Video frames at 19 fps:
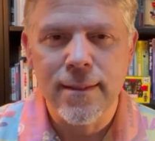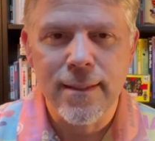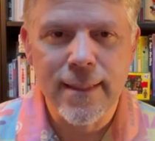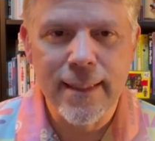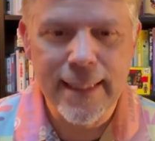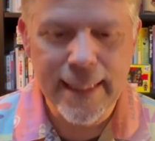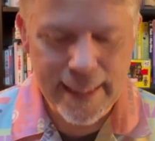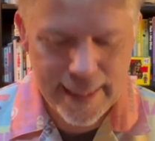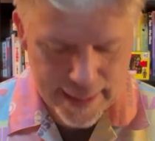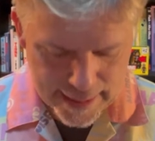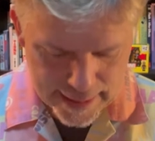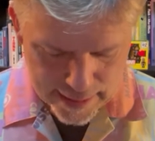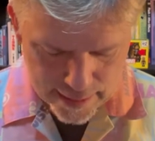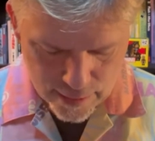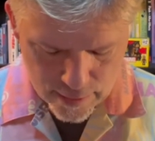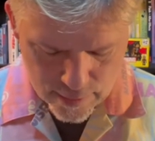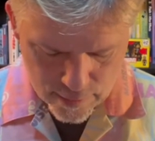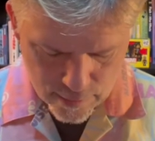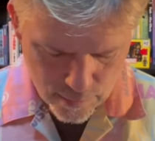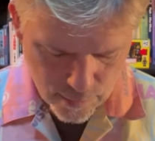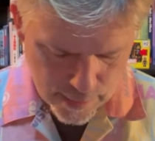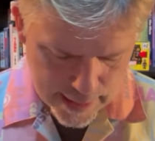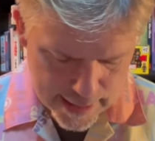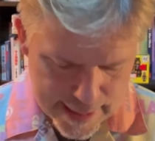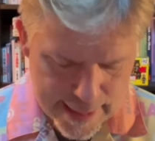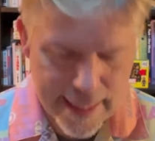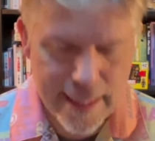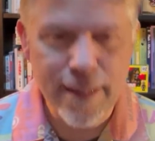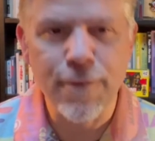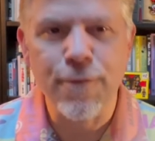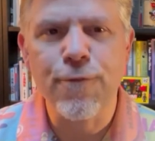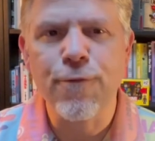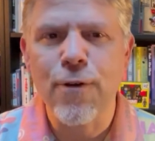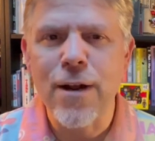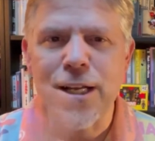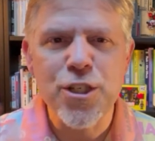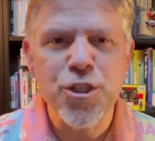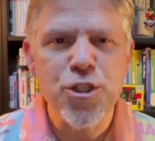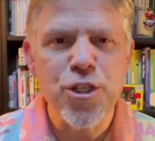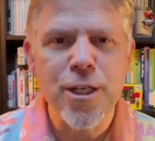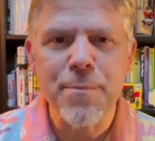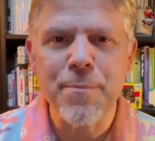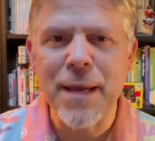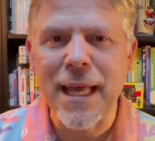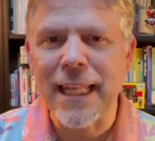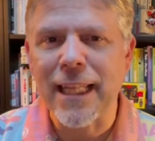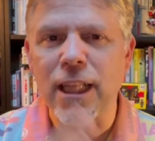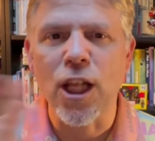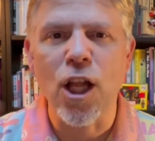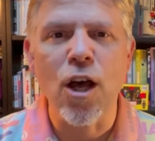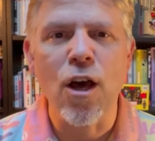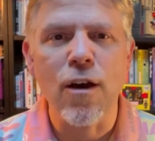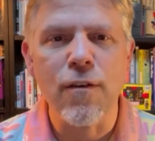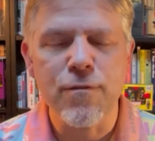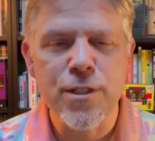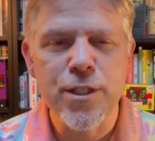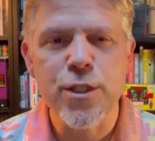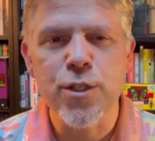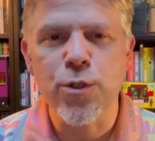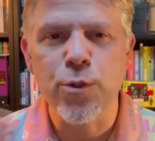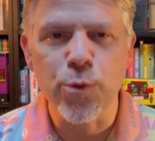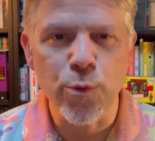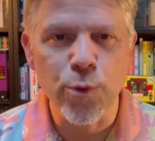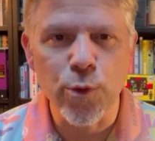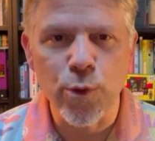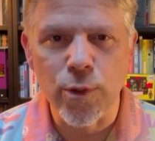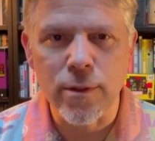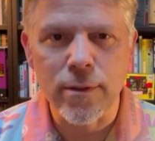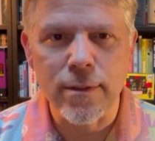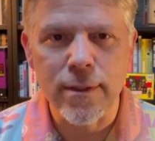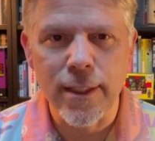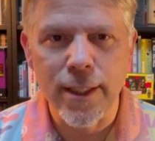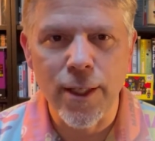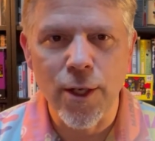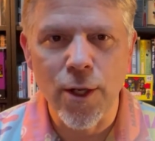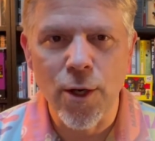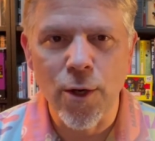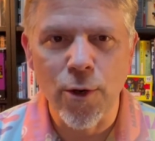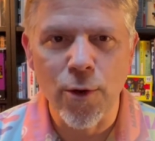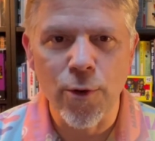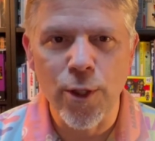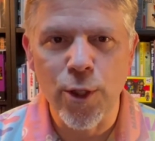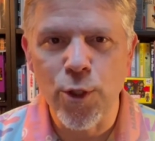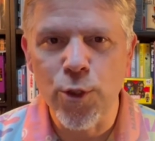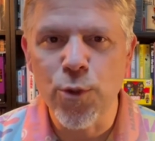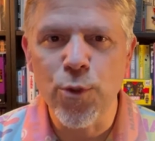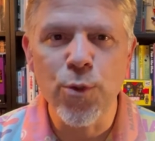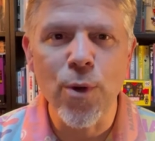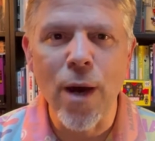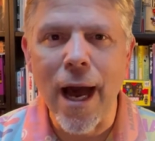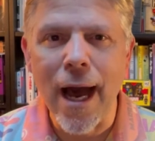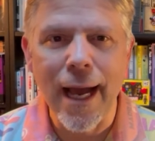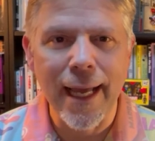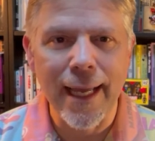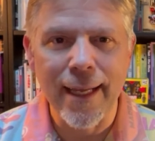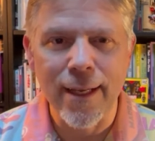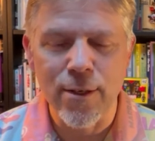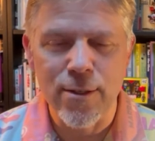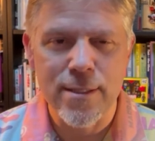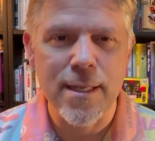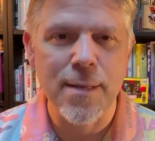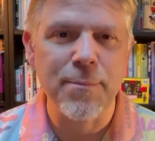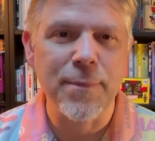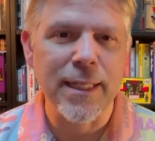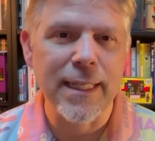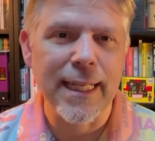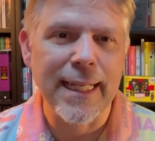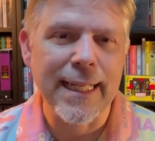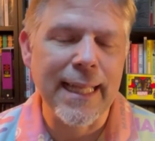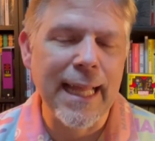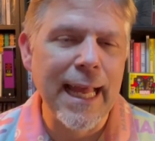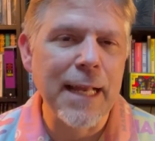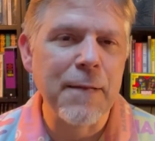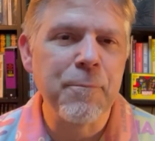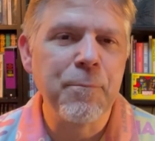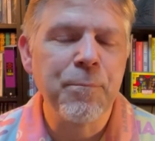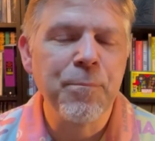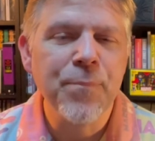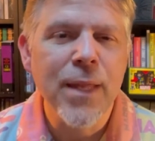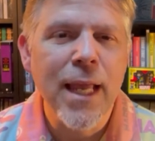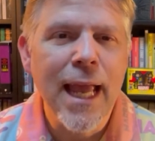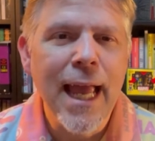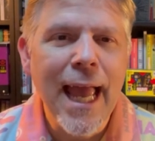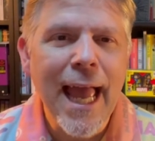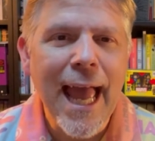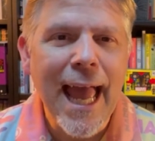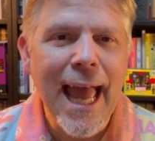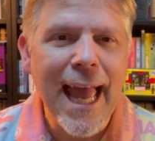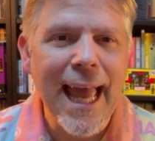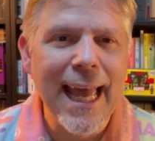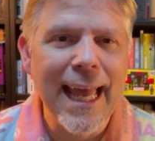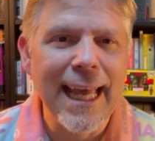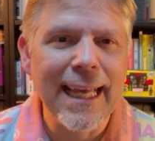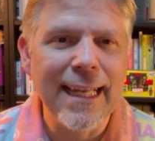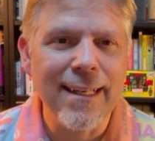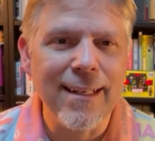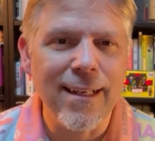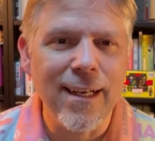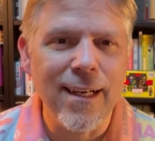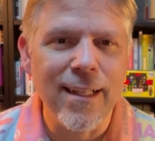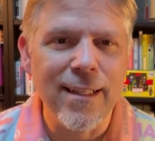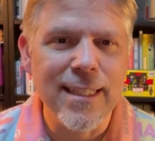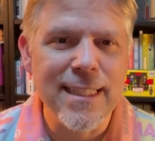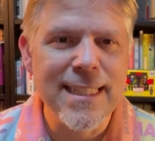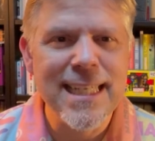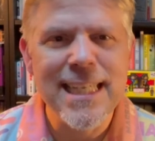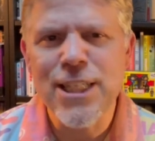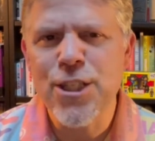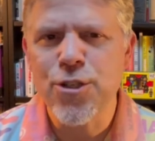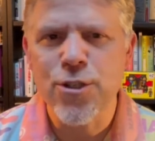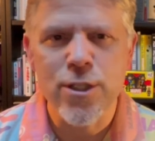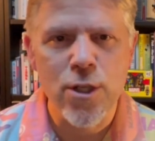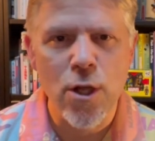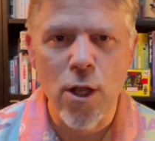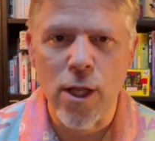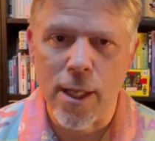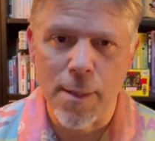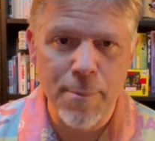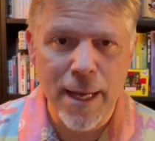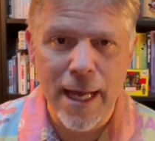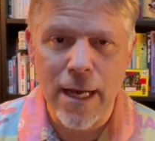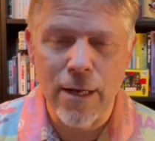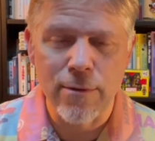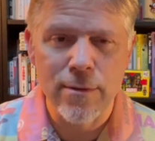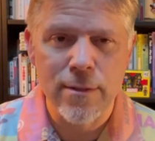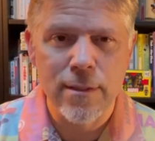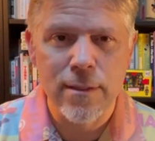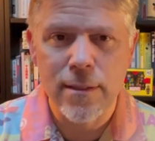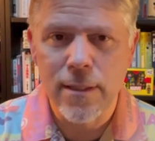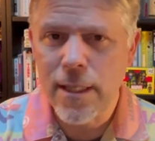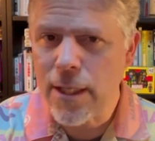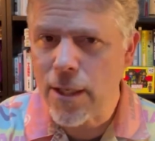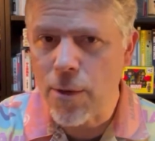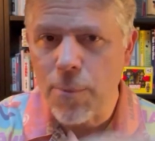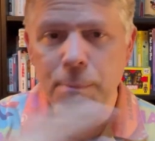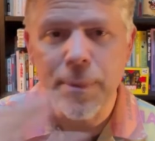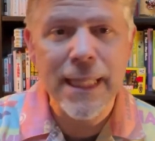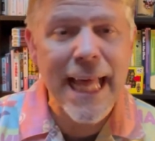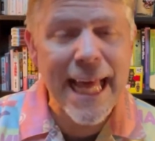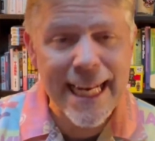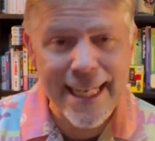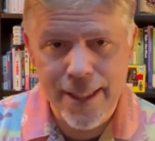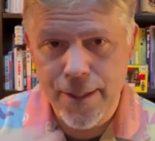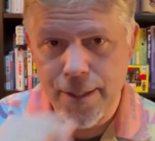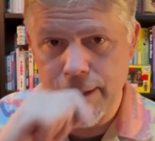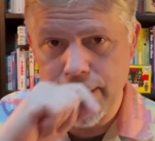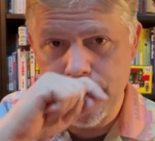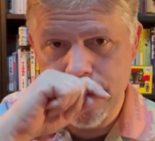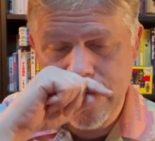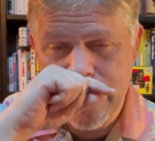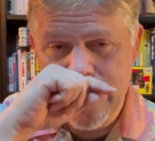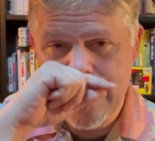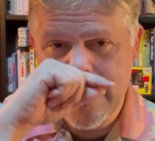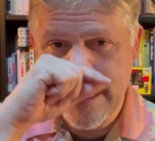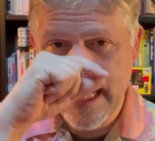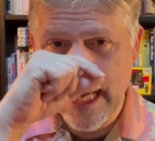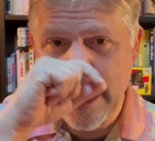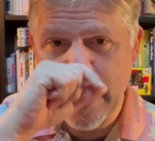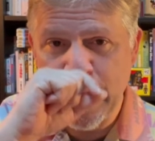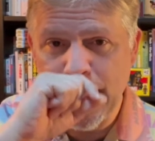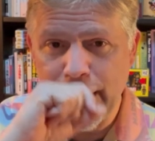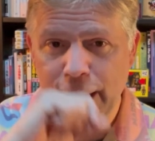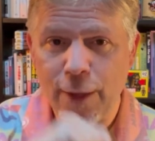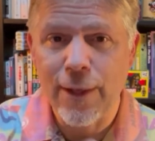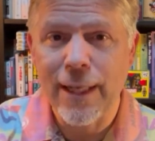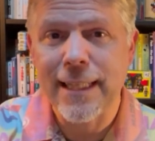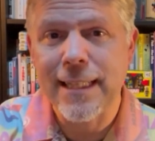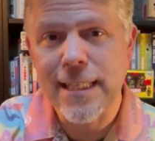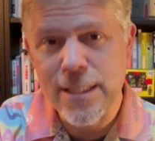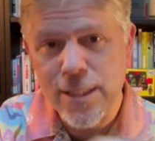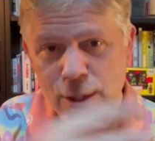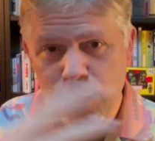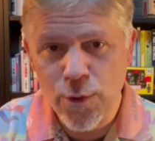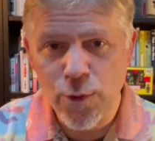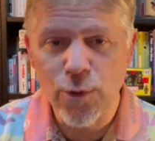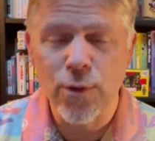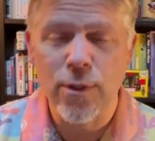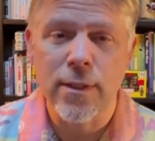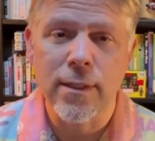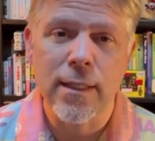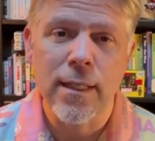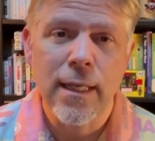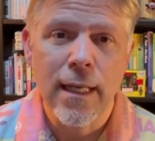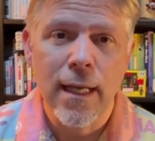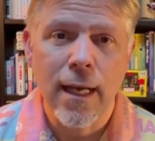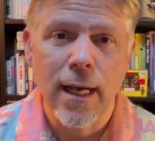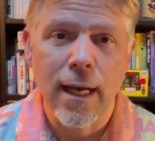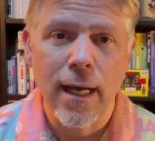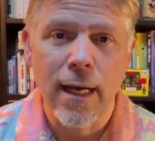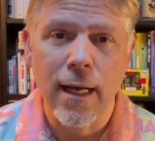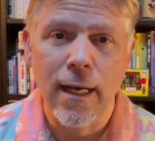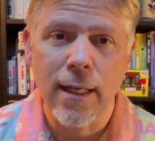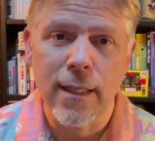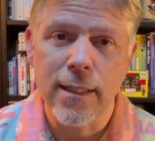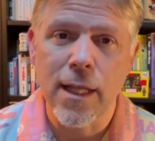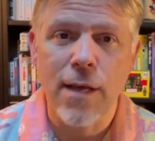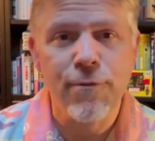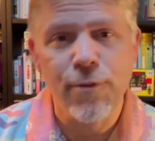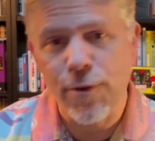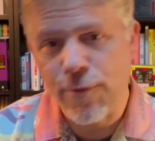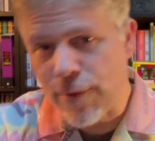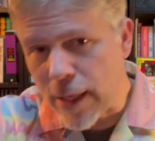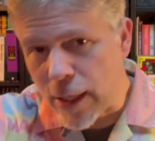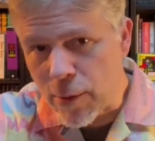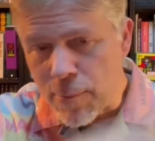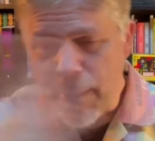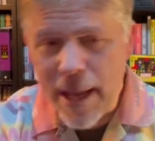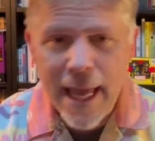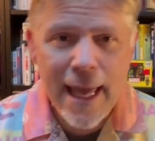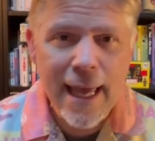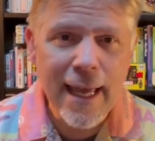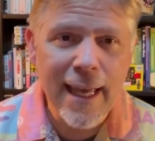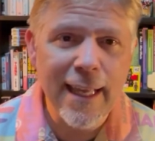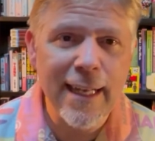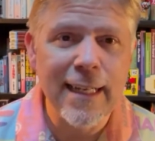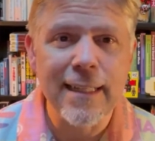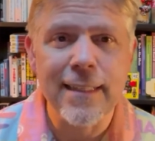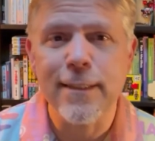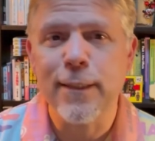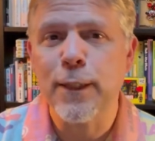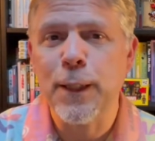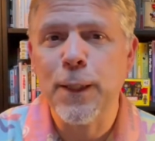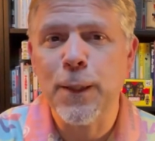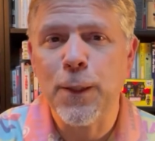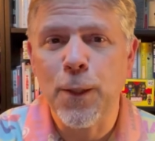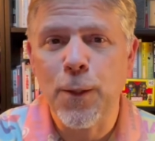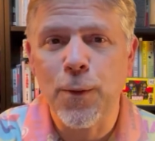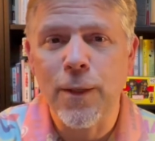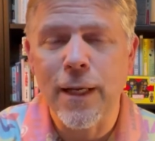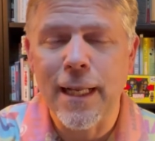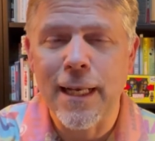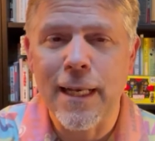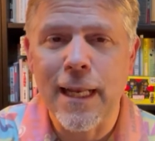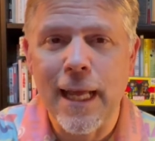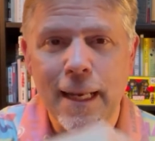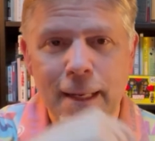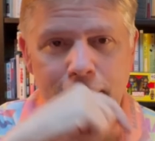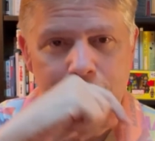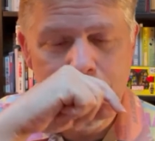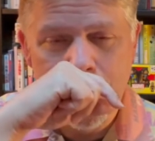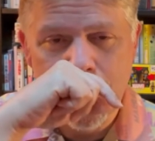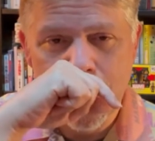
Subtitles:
the, what is it, the Friendship and Love School, you know, UI or something like that. And the teacher's all about, you know, platitudes. He's saying, you know, at this school, love your fellow man, and, you know, and